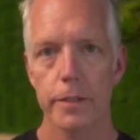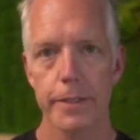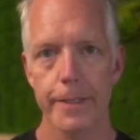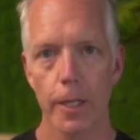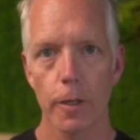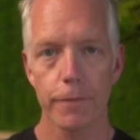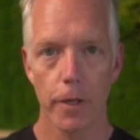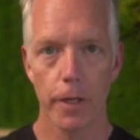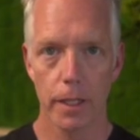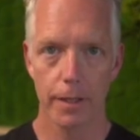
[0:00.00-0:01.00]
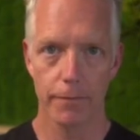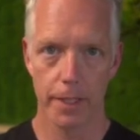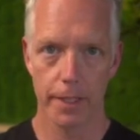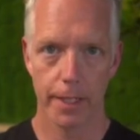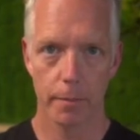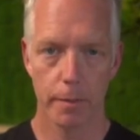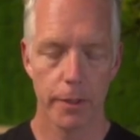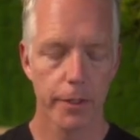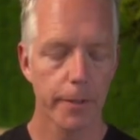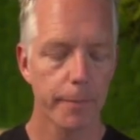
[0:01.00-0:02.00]
See how far the left hand came up
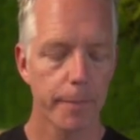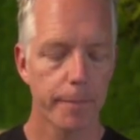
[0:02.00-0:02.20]
right there?